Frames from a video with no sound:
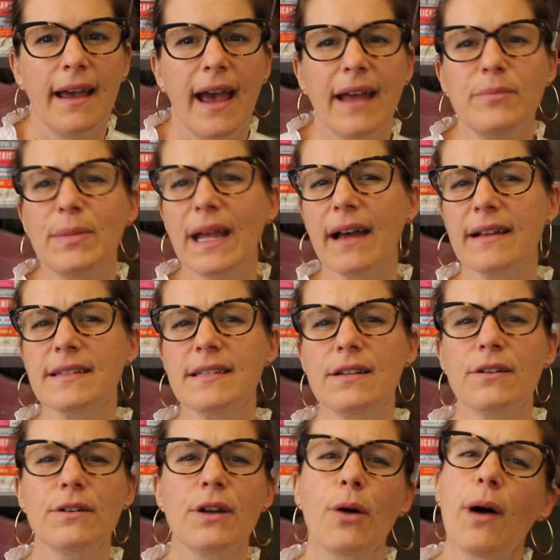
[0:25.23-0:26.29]
And because
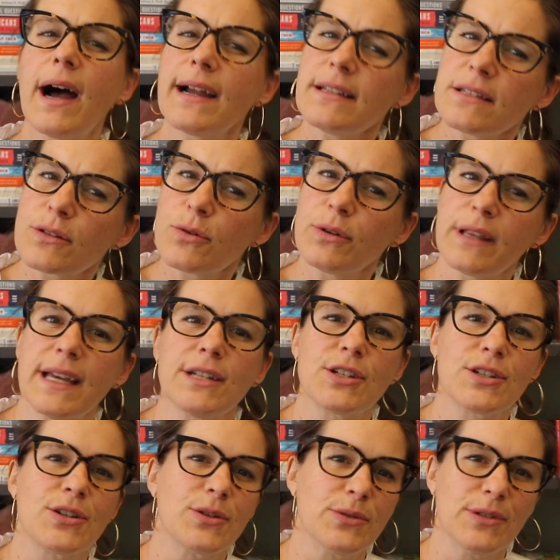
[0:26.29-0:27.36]
there are no high school
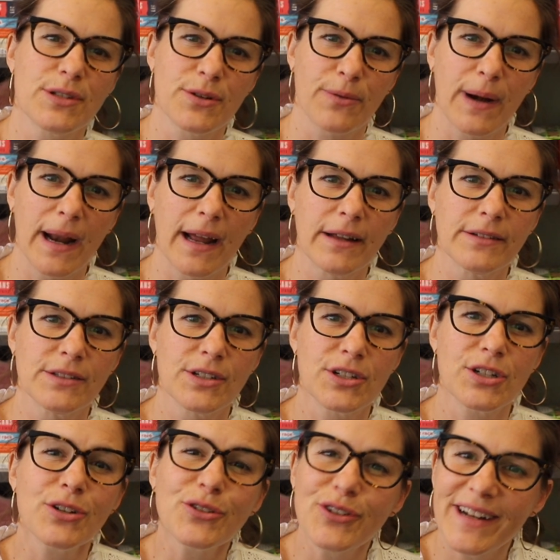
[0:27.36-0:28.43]
age students around,
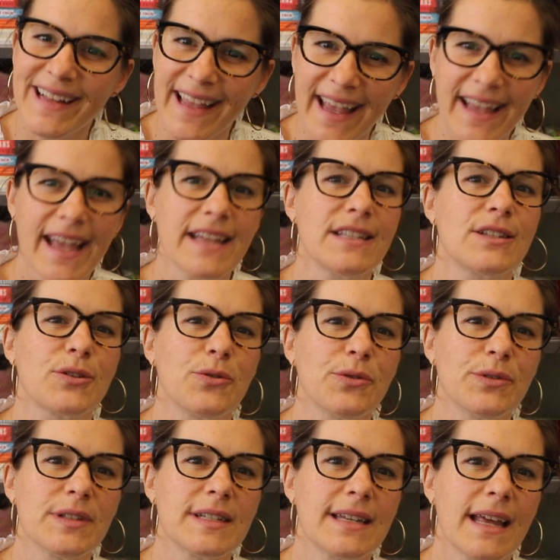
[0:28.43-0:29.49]
children at K-8
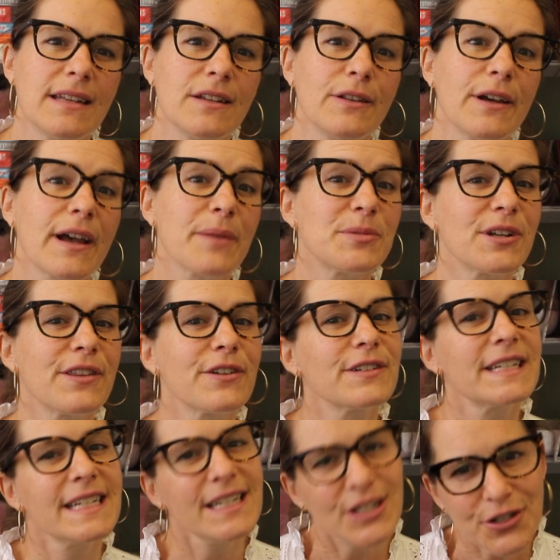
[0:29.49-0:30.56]
schools tend to look up to their
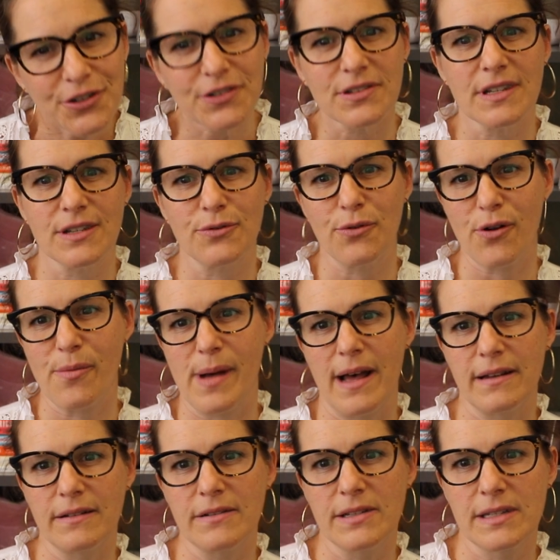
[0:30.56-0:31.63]
teachers as role
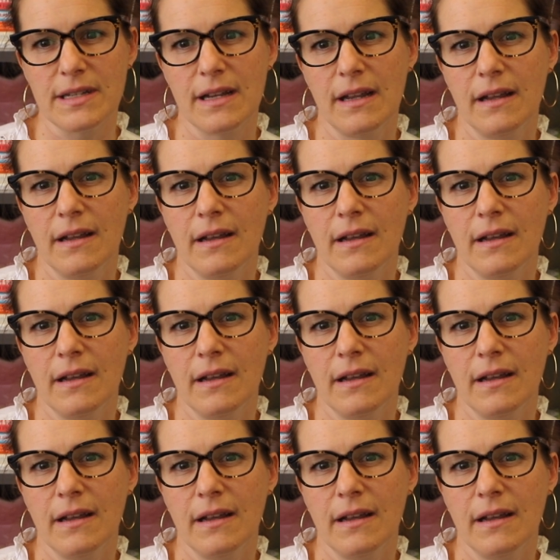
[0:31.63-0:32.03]
models,